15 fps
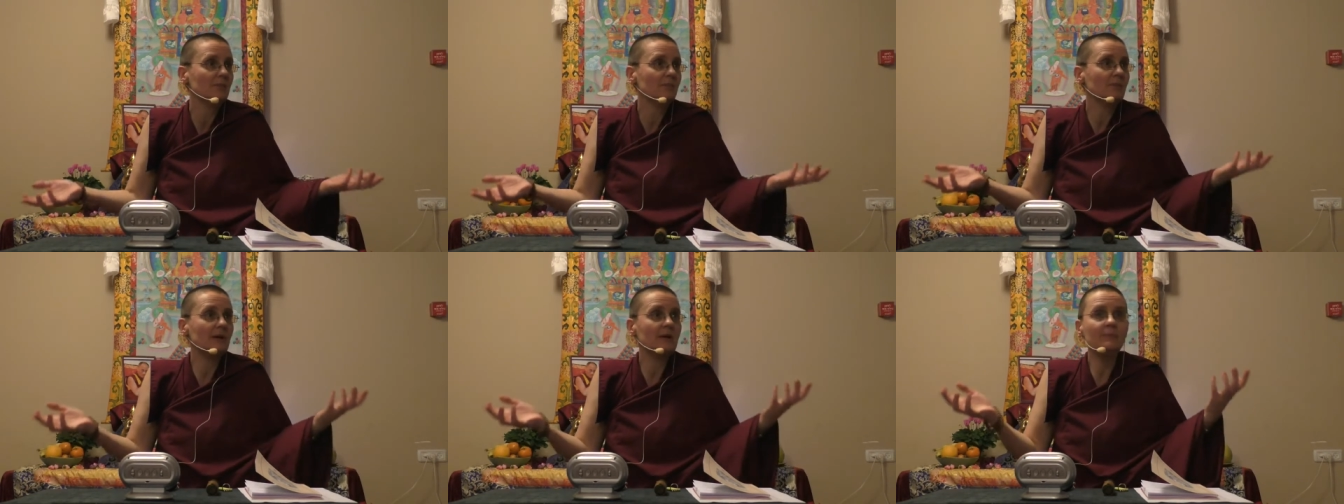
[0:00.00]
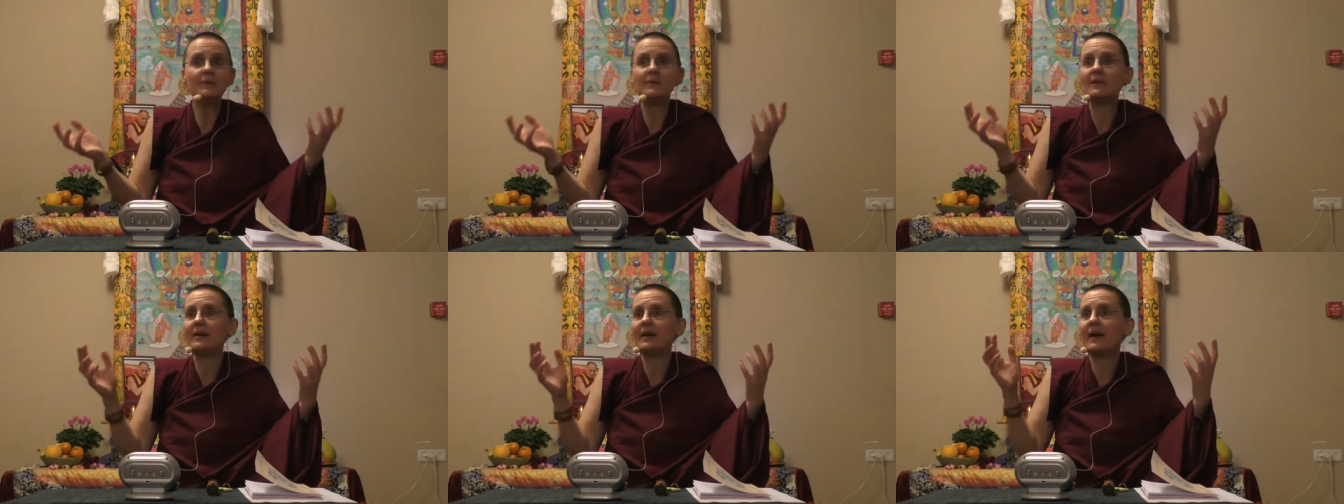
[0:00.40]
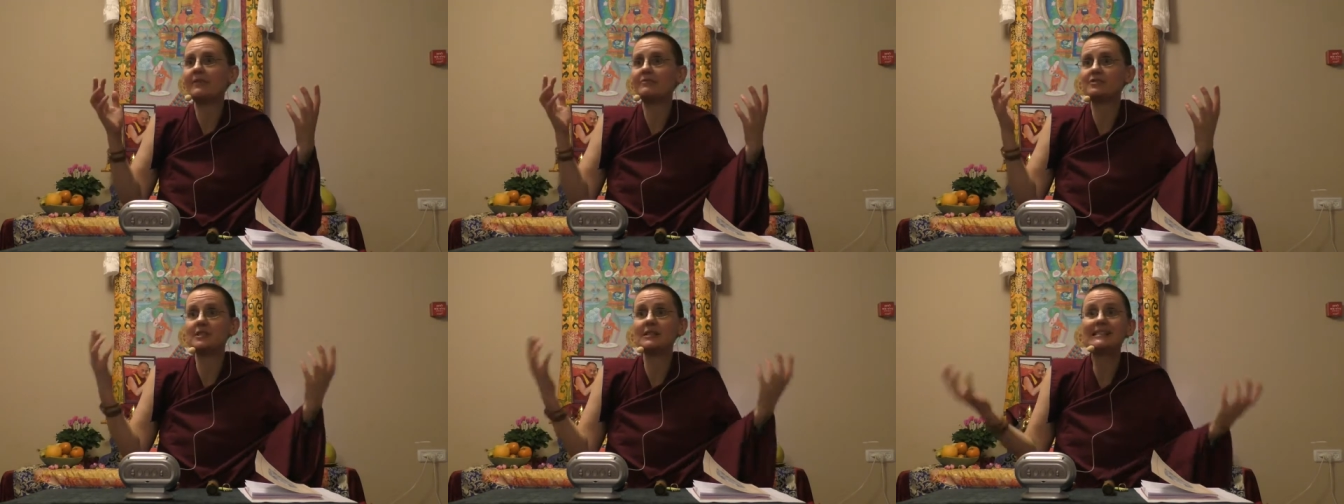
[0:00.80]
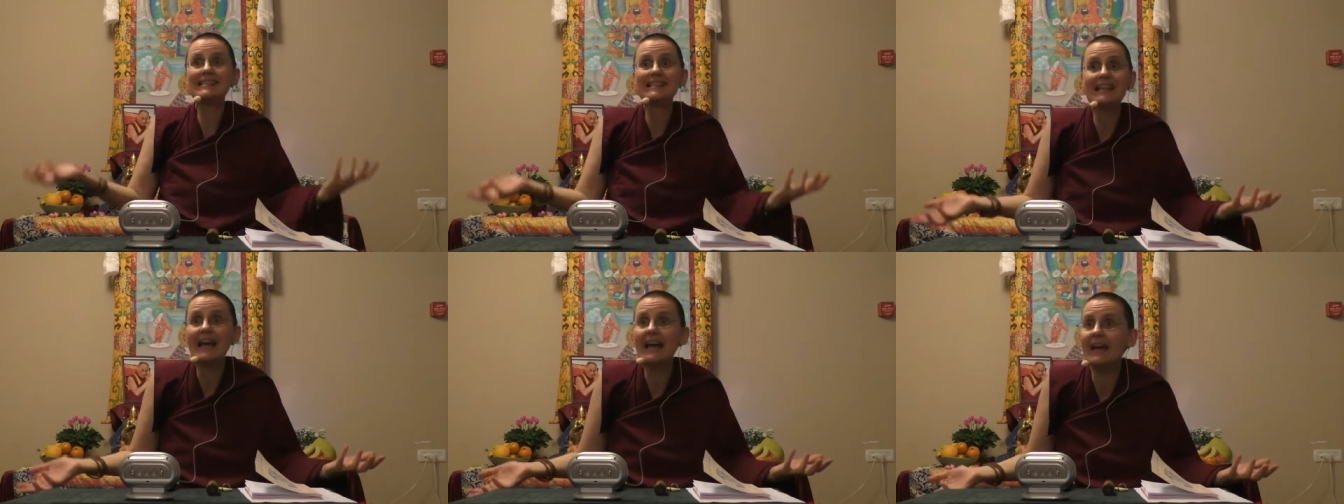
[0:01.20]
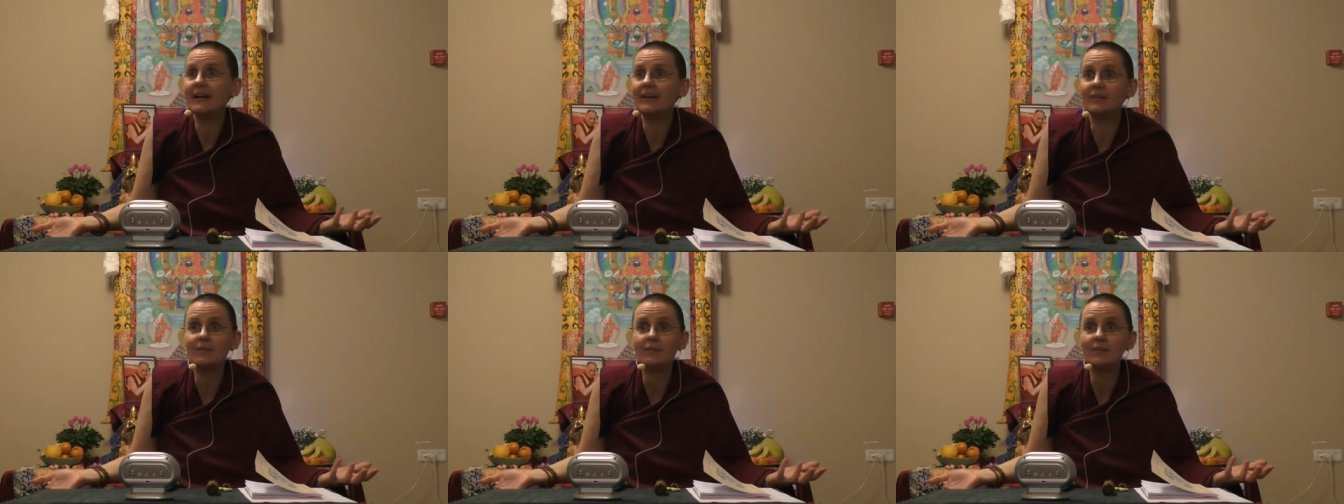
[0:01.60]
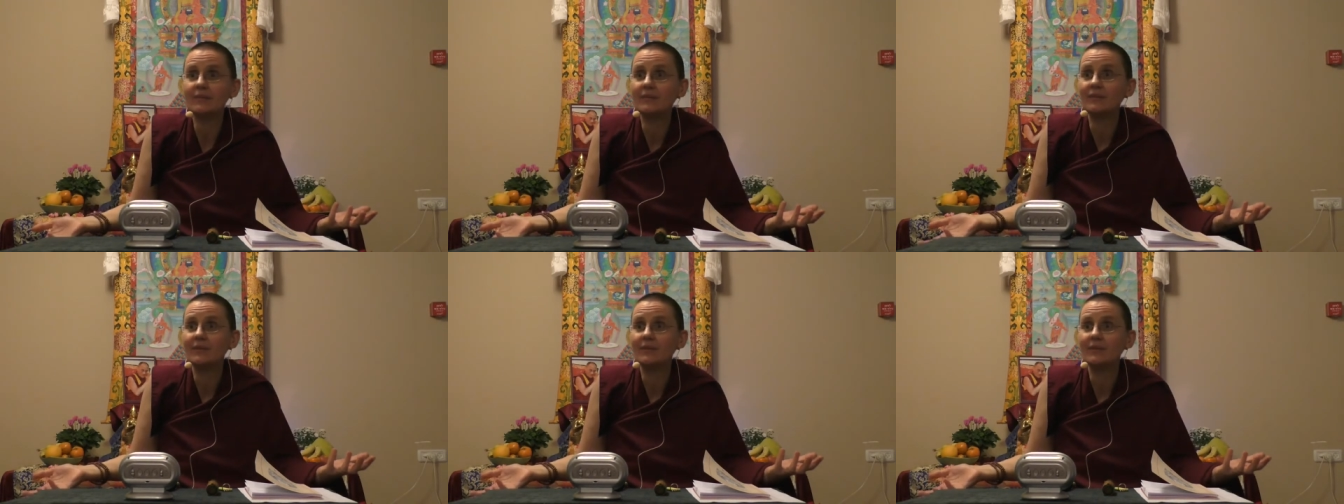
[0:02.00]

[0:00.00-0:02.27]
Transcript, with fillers: Maybe they have six legs.